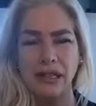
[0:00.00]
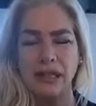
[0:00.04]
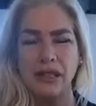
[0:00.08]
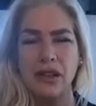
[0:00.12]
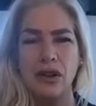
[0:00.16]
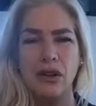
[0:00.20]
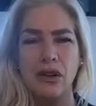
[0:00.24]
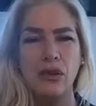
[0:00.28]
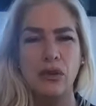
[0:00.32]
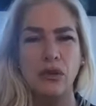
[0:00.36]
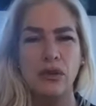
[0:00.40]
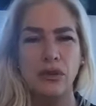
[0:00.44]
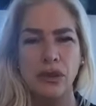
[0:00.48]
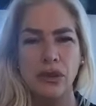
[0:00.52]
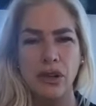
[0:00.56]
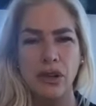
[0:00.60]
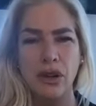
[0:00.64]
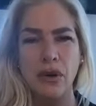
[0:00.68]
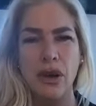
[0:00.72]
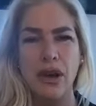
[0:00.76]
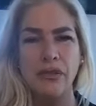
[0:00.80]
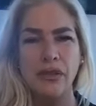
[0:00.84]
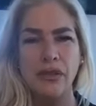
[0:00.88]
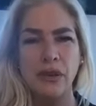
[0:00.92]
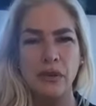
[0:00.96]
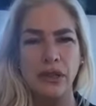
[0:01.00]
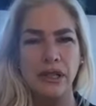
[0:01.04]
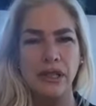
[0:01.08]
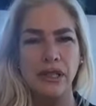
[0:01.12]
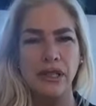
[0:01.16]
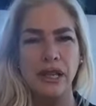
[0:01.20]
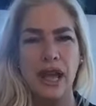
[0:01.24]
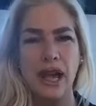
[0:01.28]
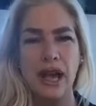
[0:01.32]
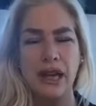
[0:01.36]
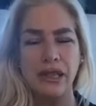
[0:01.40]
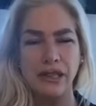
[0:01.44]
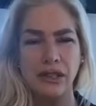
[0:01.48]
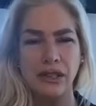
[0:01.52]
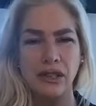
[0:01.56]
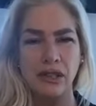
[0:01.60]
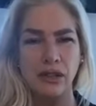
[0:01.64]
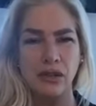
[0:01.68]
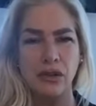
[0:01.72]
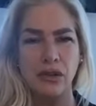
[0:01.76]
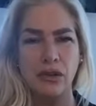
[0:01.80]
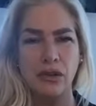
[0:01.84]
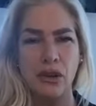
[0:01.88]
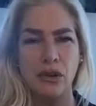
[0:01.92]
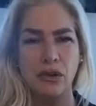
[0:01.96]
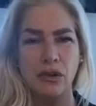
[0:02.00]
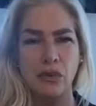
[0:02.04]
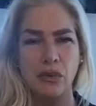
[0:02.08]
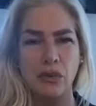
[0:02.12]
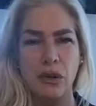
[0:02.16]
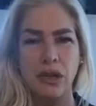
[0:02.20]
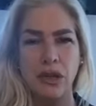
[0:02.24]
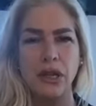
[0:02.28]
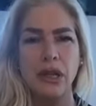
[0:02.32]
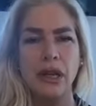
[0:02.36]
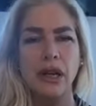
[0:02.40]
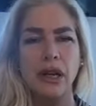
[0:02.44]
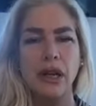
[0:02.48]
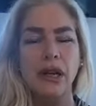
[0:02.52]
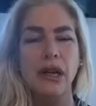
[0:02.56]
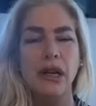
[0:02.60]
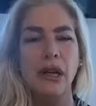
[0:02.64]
So, you know, everyone has to do their own work,